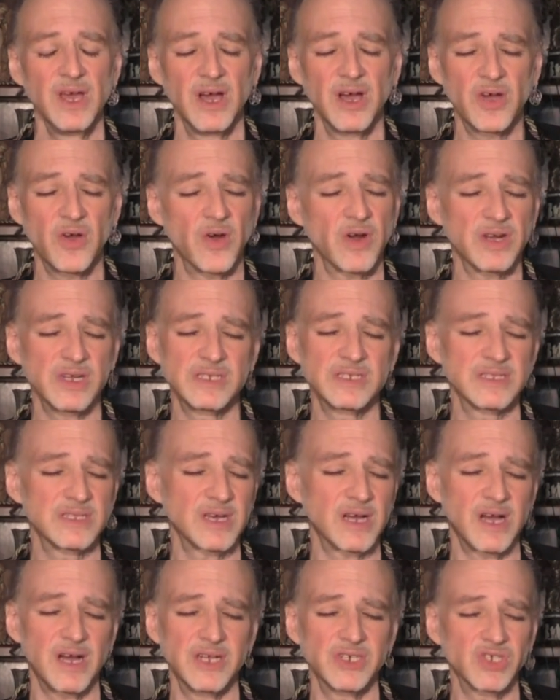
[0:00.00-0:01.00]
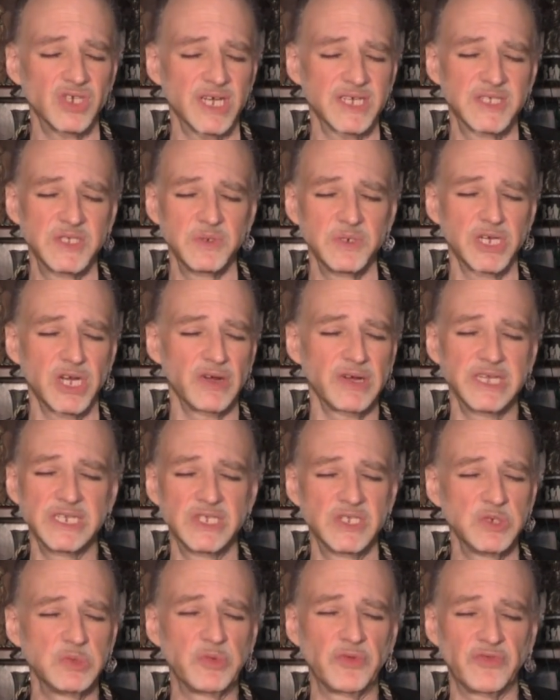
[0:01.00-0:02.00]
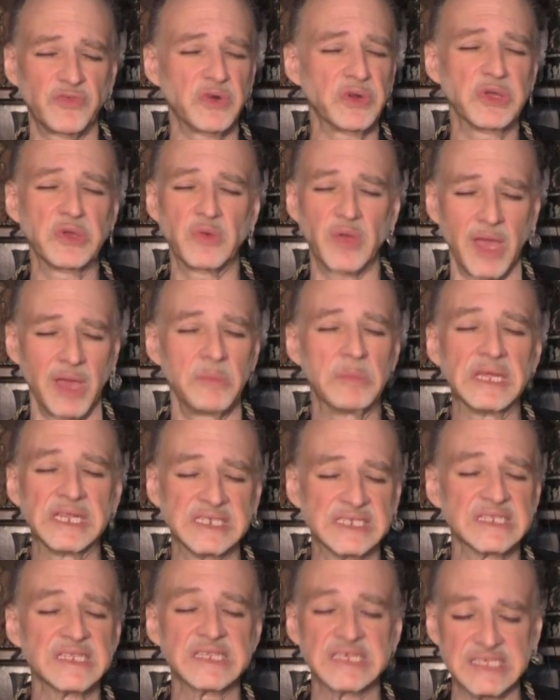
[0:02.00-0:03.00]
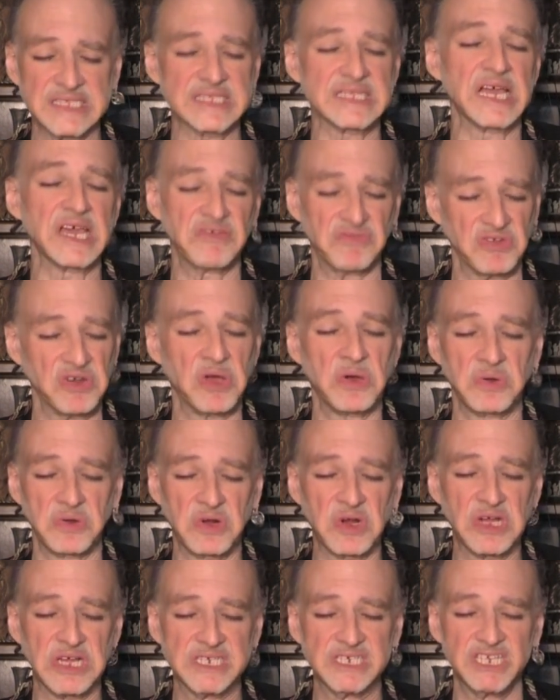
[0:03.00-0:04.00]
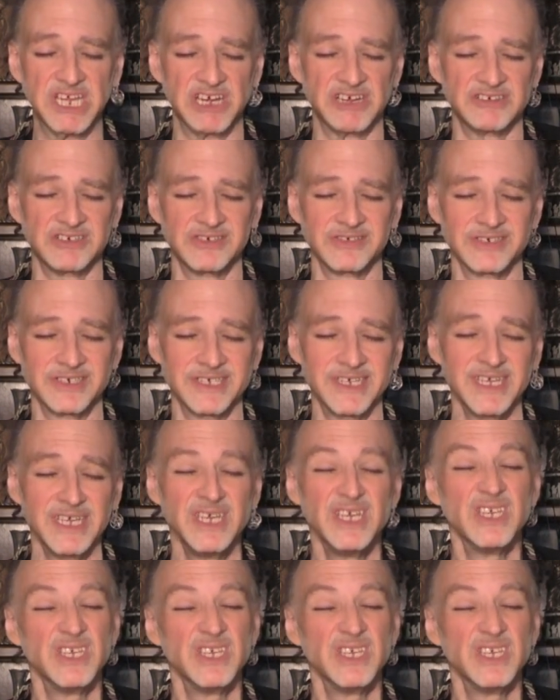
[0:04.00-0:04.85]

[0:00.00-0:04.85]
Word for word: according to the contracts you agreed to before you came into this life, known or unknown.